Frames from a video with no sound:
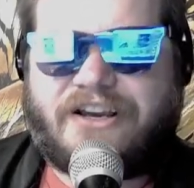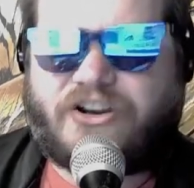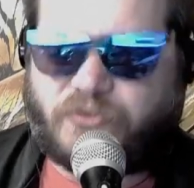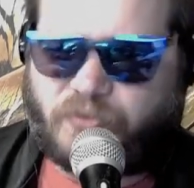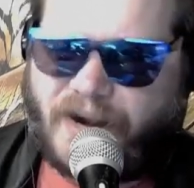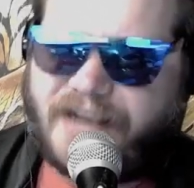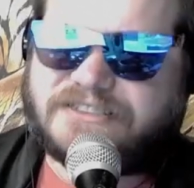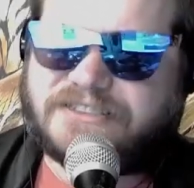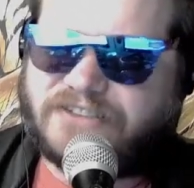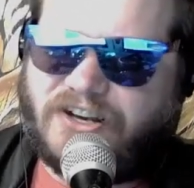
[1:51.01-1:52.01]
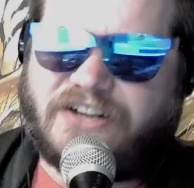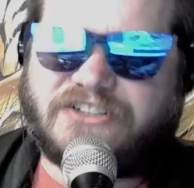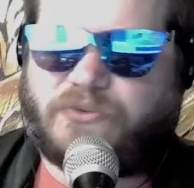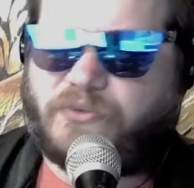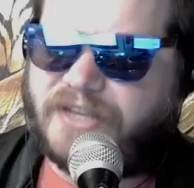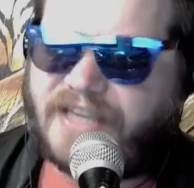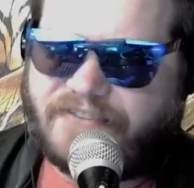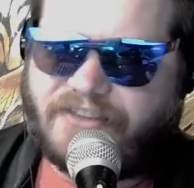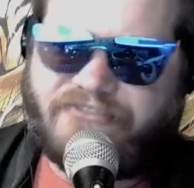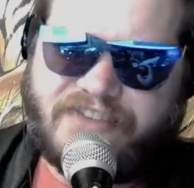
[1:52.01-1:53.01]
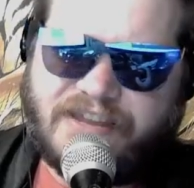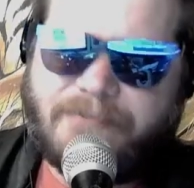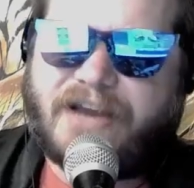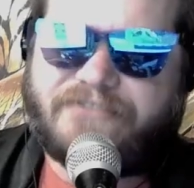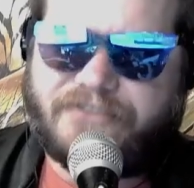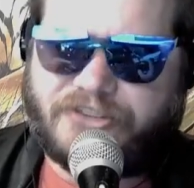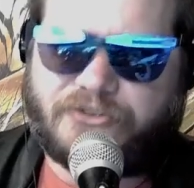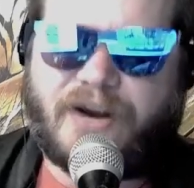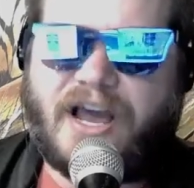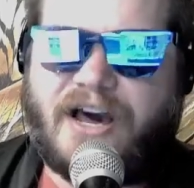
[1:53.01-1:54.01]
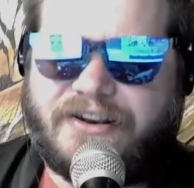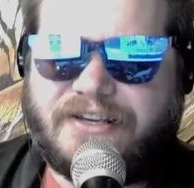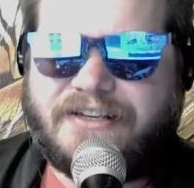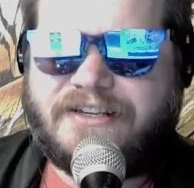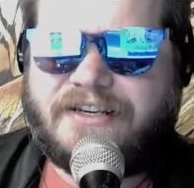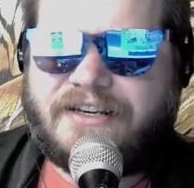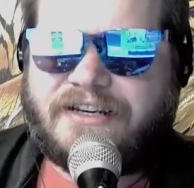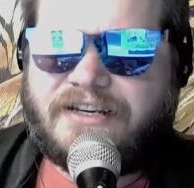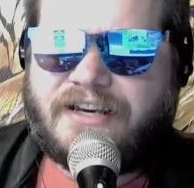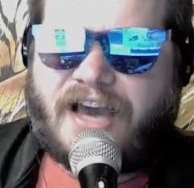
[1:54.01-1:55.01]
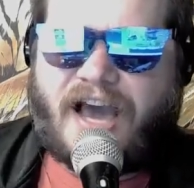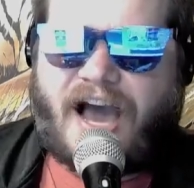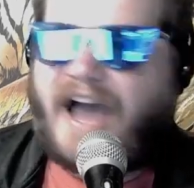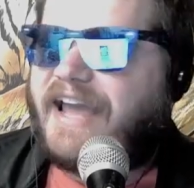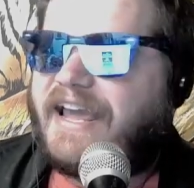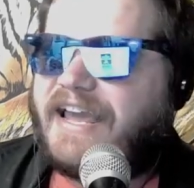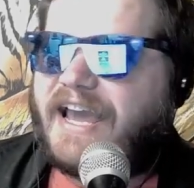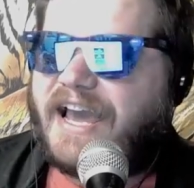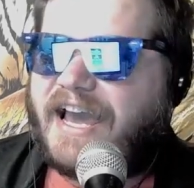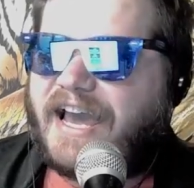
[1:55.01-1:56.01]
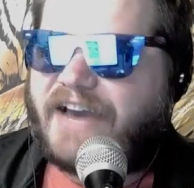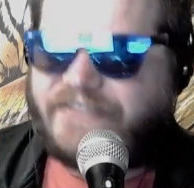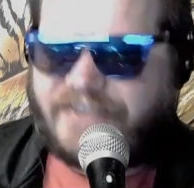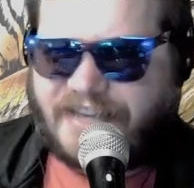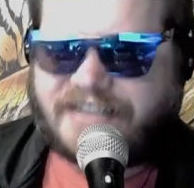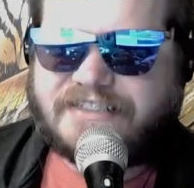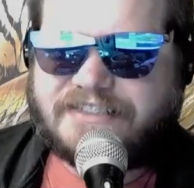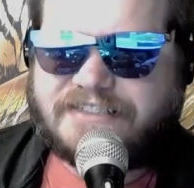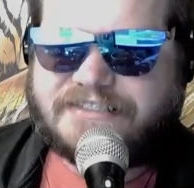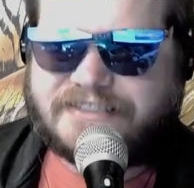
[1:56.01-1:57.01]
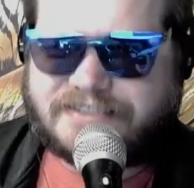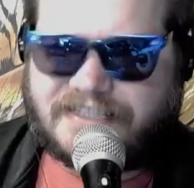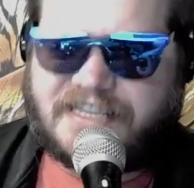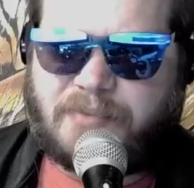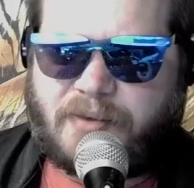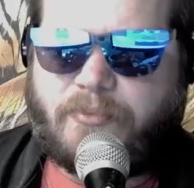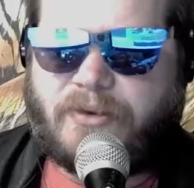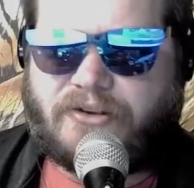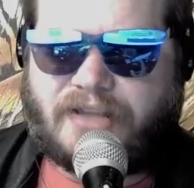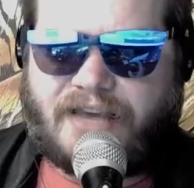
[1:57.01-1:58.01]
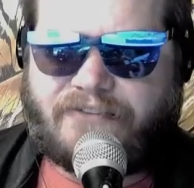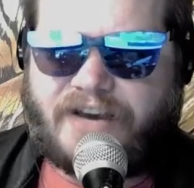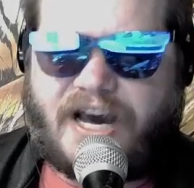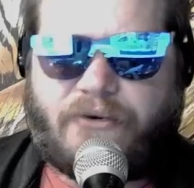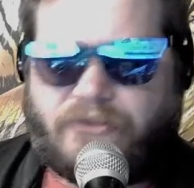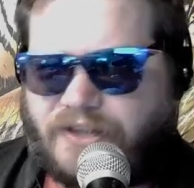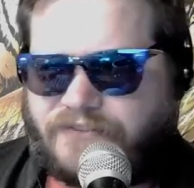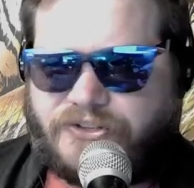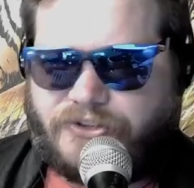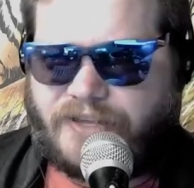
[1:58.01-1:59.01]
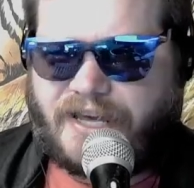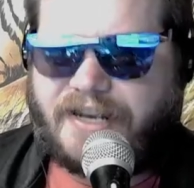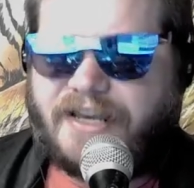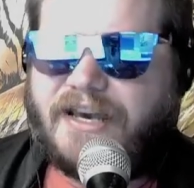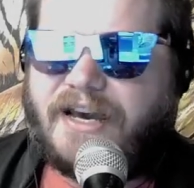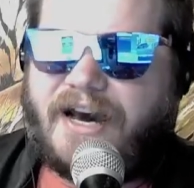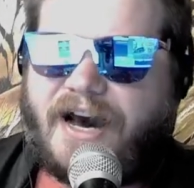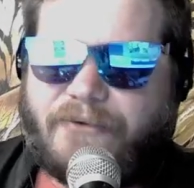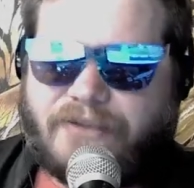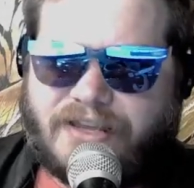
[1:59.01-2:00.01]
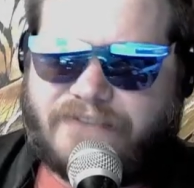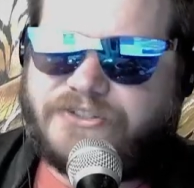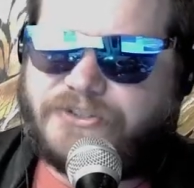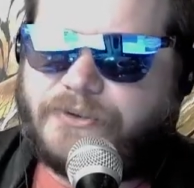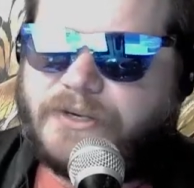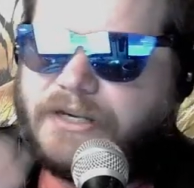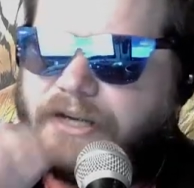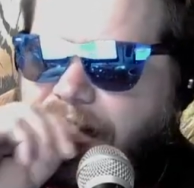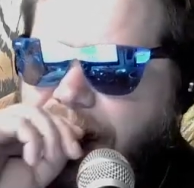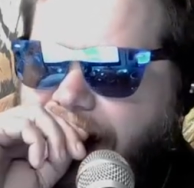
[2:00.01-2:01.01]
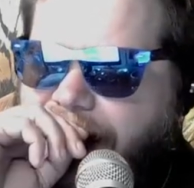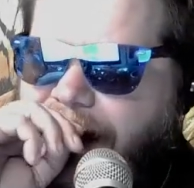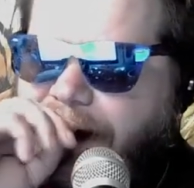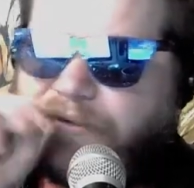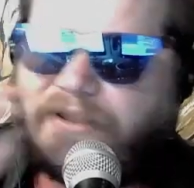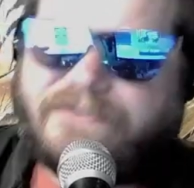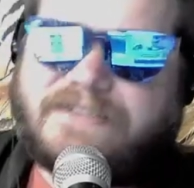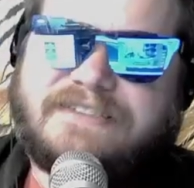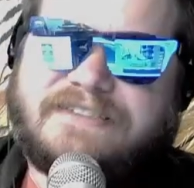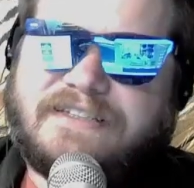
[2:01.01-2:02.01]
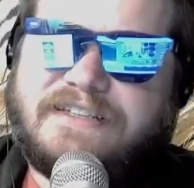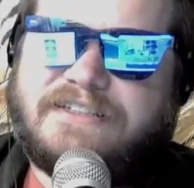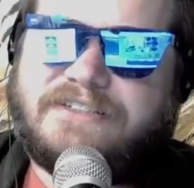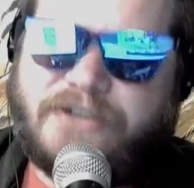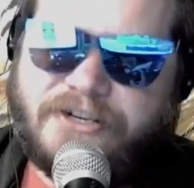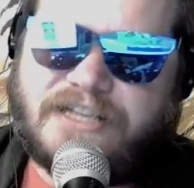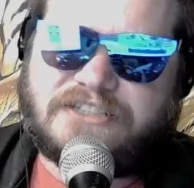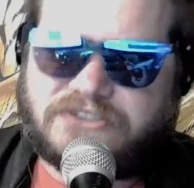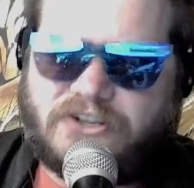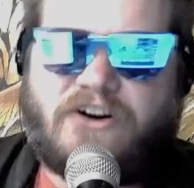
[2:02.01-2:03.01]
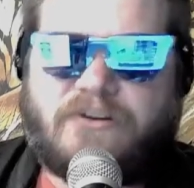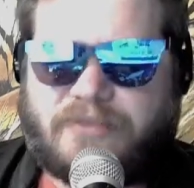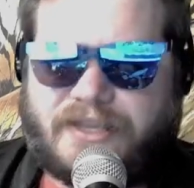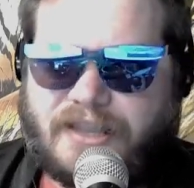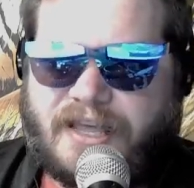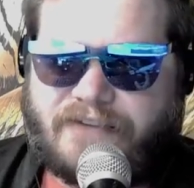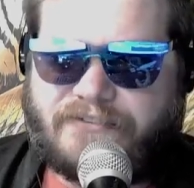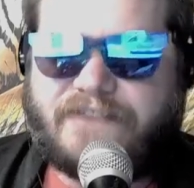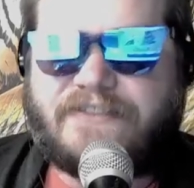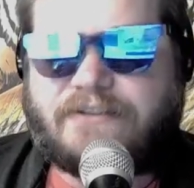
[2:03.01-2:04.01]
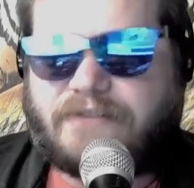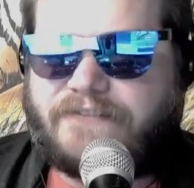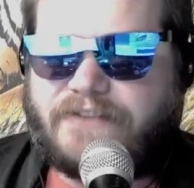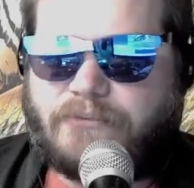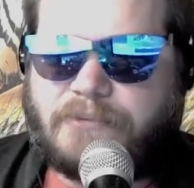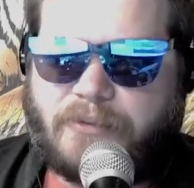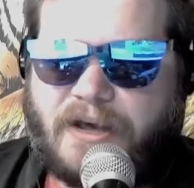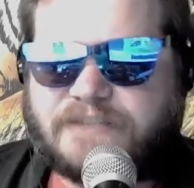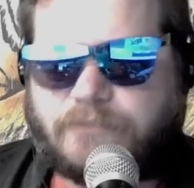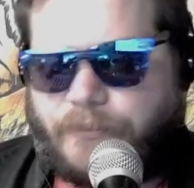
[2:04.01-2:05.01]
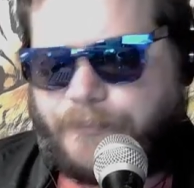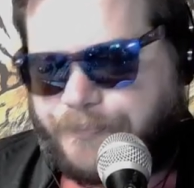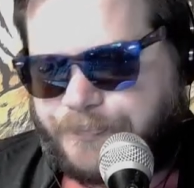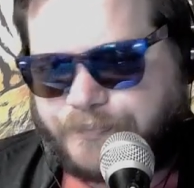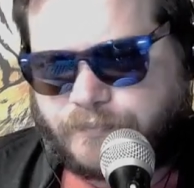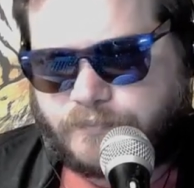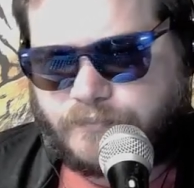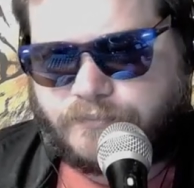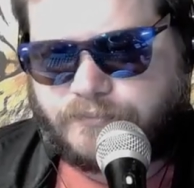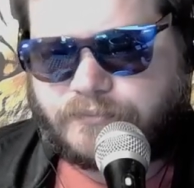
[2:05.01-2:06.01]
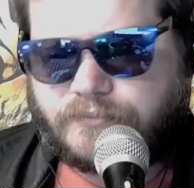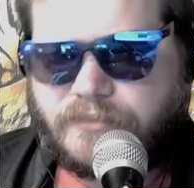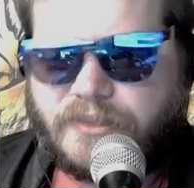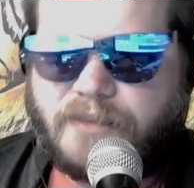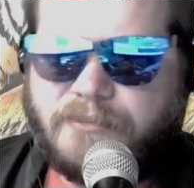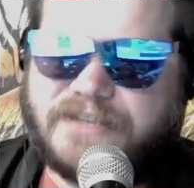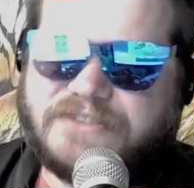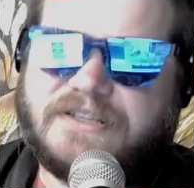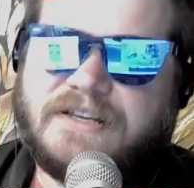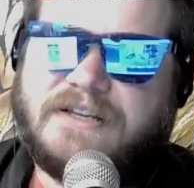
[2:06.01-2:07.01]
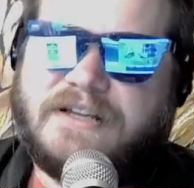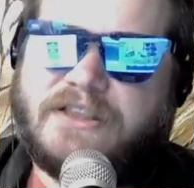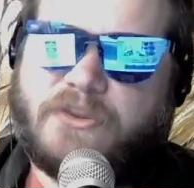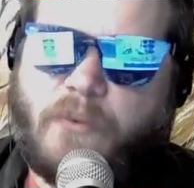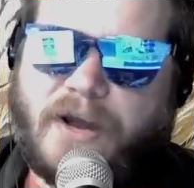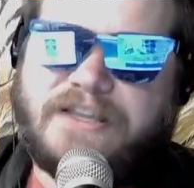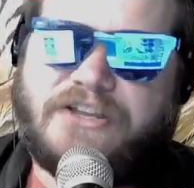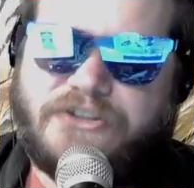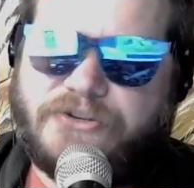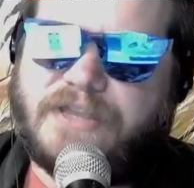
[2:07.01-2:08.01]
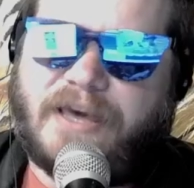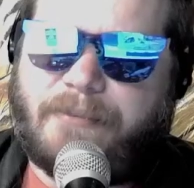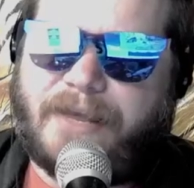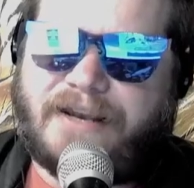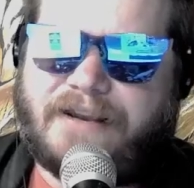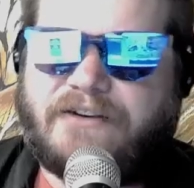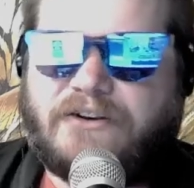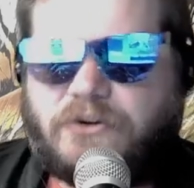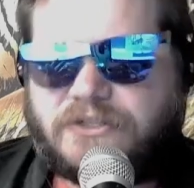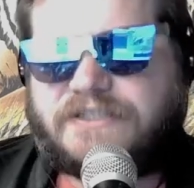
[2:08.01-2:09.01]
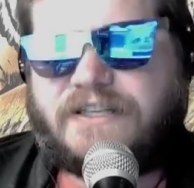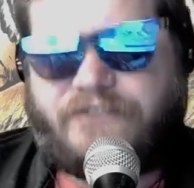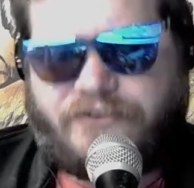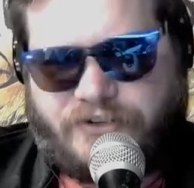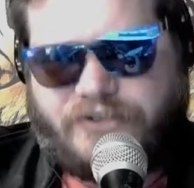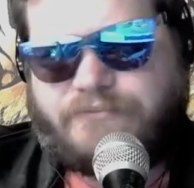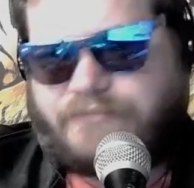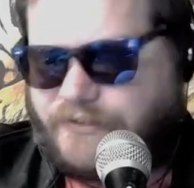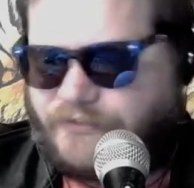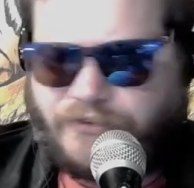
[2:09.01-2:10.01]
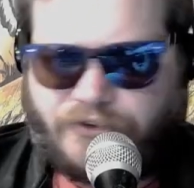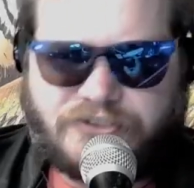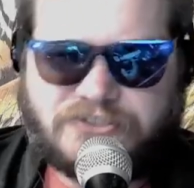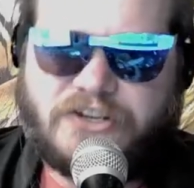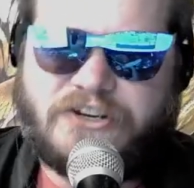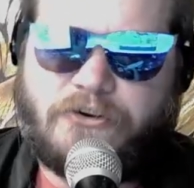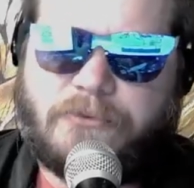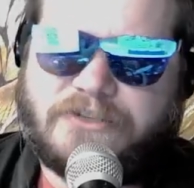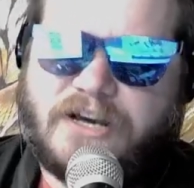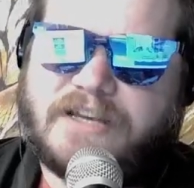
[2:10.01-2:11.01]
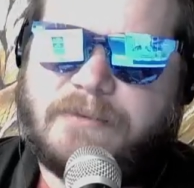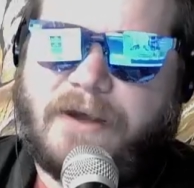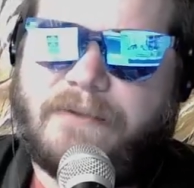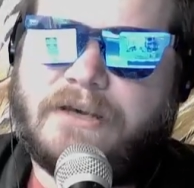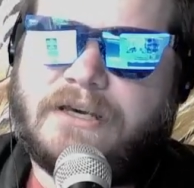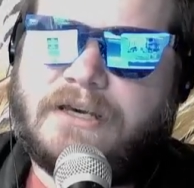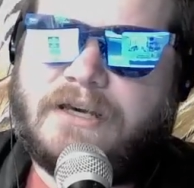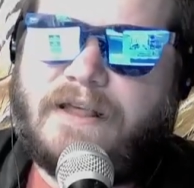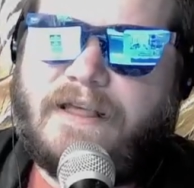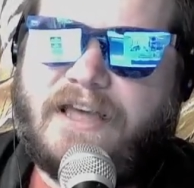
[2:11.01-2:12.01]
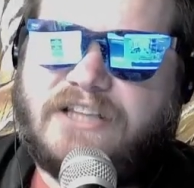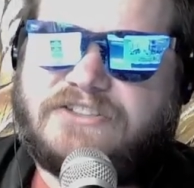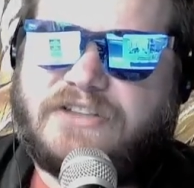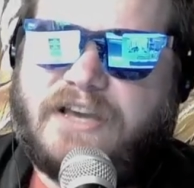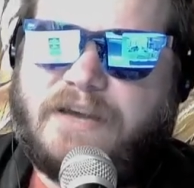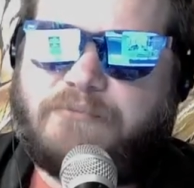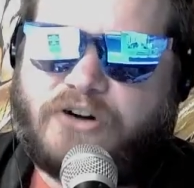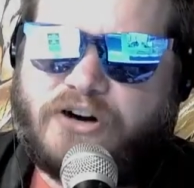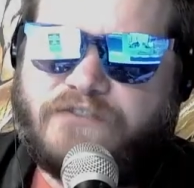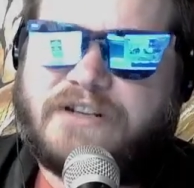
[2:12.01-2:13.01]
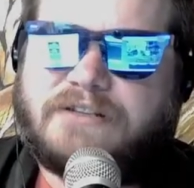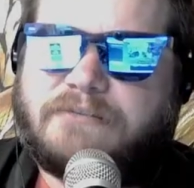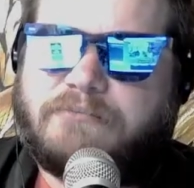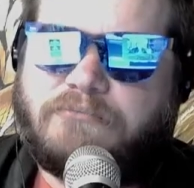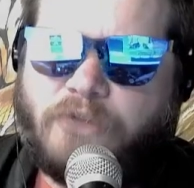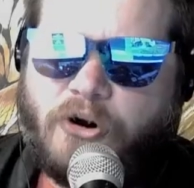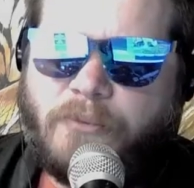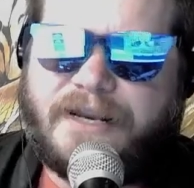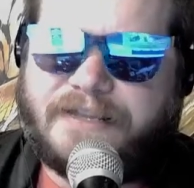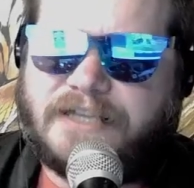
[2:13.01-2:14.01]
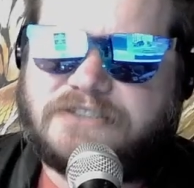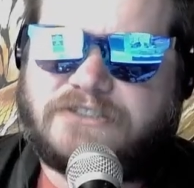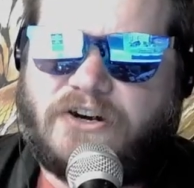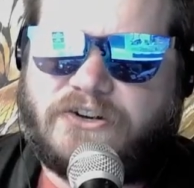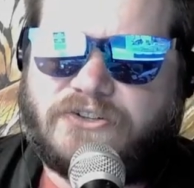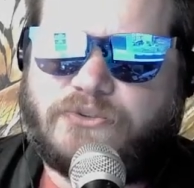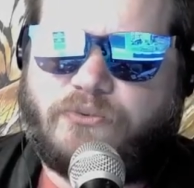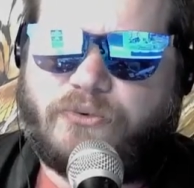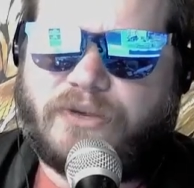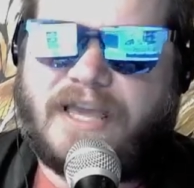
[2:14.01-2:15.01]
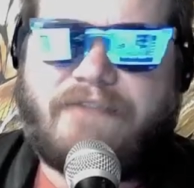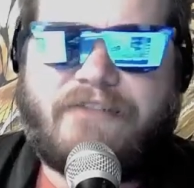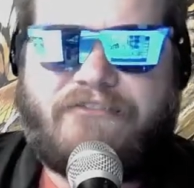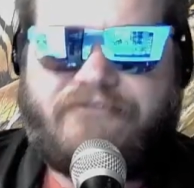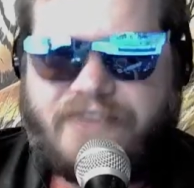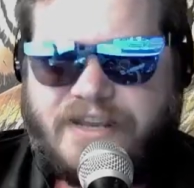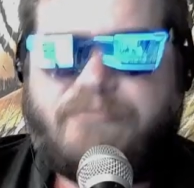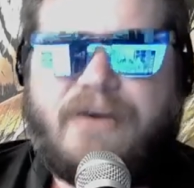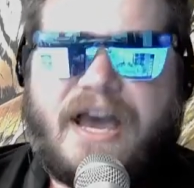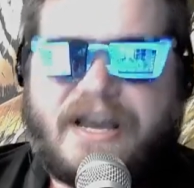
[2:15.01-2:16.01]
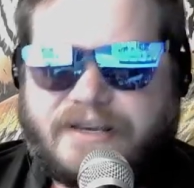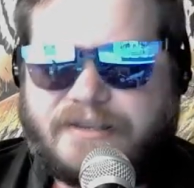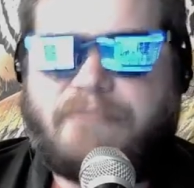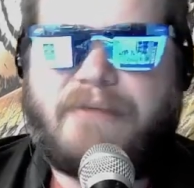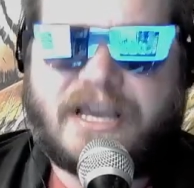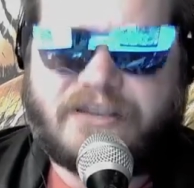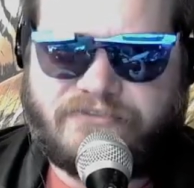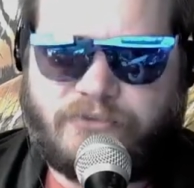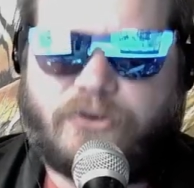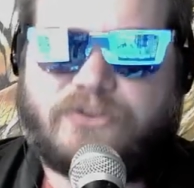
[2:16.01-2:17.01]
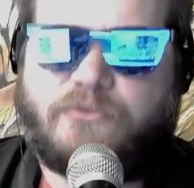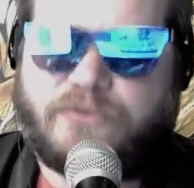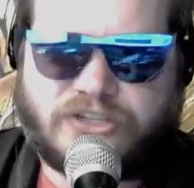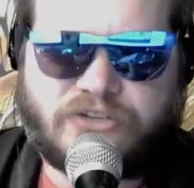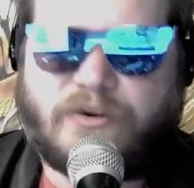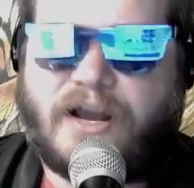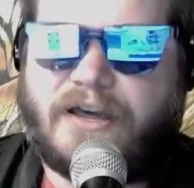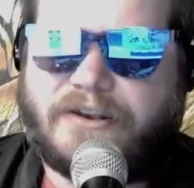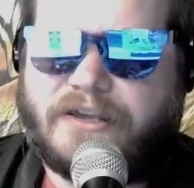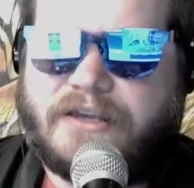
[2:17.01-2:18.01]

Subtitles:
Great song to really have that feedback from the crowd. I have yet to see Babymetal live. I would love to do that. I would love to. And I would love to hear song played live, if that would be possible. Because the way they do that, man, of course, if you hear the song, you know what I'm talking about. It's a perfect moment in that song to really have that feedback, that back and forth with the crowd.